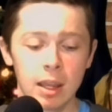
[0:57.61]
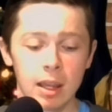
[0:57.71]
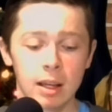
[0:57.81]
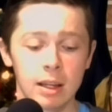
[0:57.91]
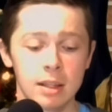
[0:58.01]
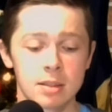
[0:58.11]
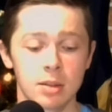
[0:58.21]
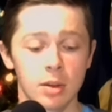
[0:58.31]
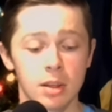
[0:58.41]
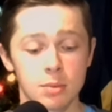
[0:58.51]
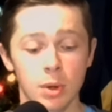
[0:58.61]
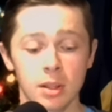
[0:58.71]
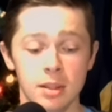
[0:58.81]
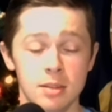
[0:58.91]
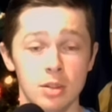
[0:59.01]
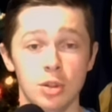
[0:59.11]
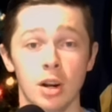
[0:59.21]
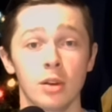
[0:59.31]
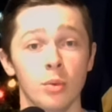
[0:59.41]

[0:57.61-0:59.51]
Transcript: as well as Jon